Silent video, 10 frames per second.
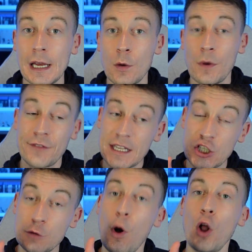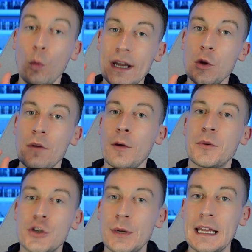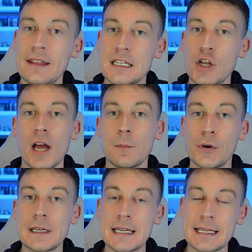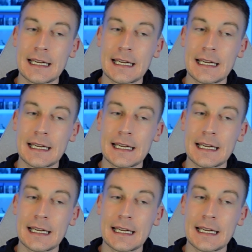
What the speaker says: with this small window of opportunity that he's got in pre-season.